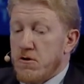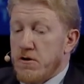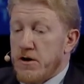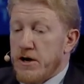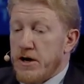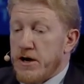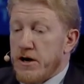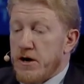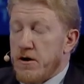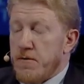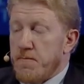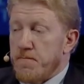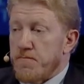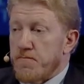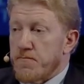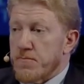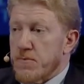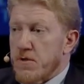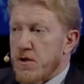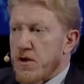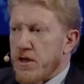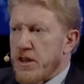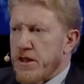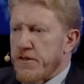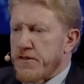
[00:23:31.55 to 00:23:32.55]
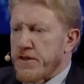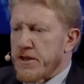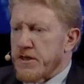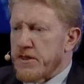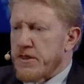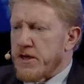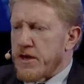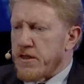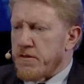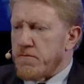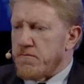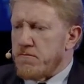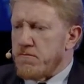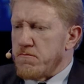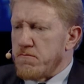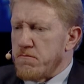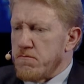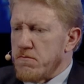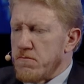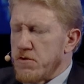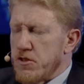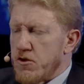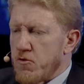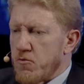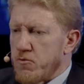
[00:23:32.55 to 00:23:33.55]
And I think that,
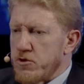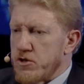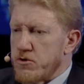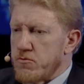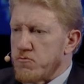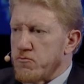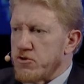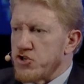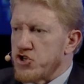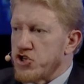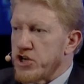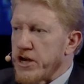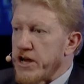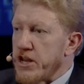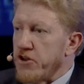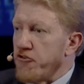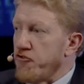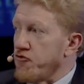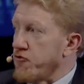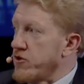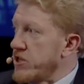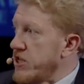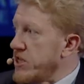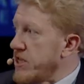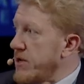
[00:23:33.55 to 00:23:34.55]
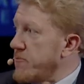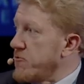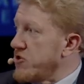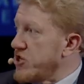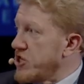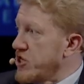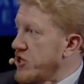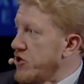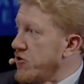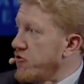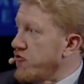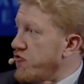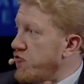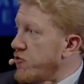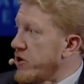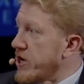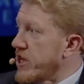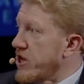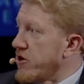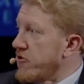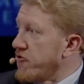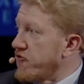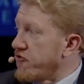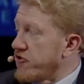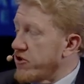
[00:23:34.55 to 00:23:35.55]
you know, when China joined the WTO 20
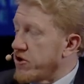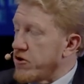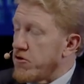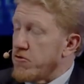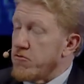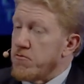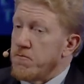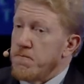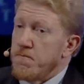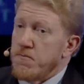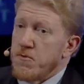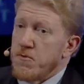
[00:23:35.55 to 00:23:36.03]
years ago,